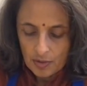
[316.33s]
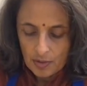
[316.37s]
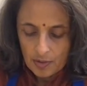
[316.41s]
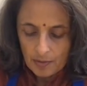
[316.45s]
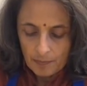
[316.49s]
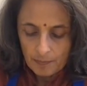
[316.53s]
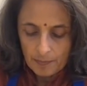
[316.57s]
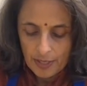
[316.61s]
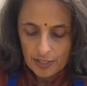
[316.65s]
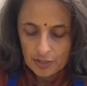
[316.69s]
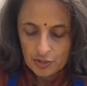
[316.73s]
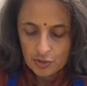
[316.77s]

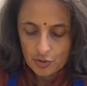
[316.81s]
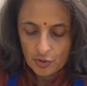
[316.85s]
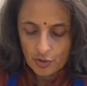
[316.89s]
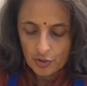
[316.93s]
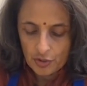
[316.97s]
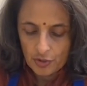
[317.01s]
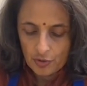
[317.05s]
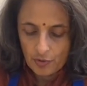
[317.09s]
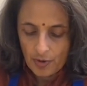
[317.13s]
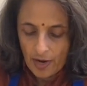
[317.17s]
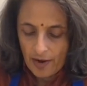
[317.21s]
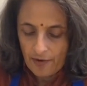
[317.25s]
Make sure
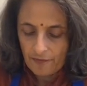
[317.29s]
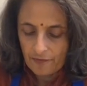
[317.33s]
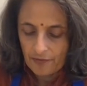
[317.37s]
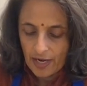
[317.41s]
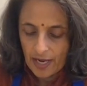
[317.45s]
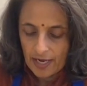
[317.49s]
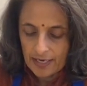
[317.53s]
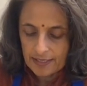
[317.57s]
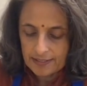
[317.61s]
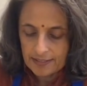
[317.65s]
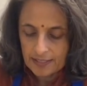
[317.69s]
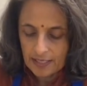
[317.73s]
you have
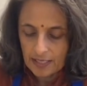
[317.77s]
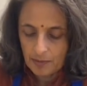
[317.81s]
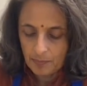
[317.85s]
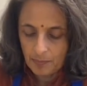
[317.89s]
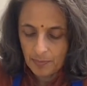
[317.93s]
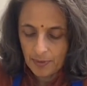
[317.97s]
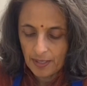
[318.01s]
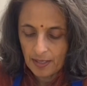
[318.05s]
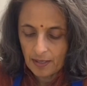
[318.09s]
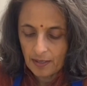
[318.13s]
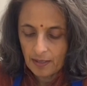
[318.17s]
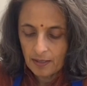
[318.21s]
nice
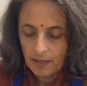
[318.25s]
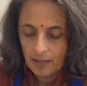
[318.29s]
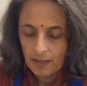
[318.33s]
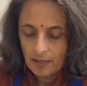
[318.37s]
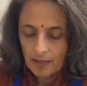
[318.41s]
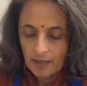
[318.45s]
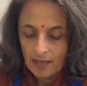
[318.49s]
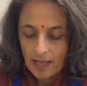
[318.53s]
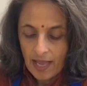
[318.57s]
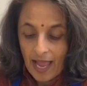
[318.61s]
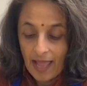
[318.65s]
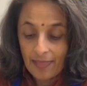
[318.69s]
heaping.
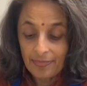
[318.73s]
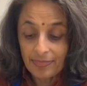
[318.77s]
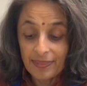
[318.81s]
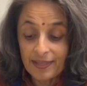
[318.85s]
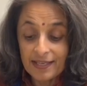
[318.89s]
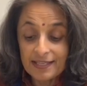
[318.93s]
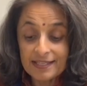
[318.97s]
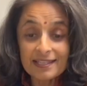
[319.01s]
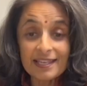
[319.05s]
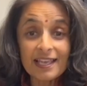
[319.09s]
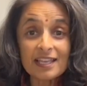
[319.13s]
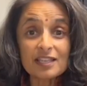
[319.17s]
And
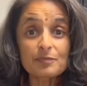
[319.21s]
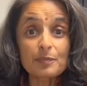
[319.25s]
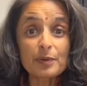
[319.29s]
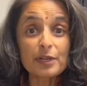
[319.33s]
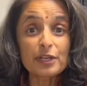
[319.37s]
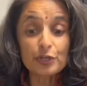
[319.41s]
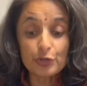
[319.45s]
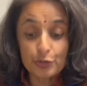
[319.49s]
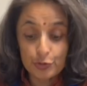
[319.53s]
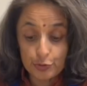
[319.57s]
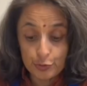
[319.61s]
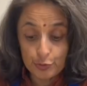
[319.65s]
this has been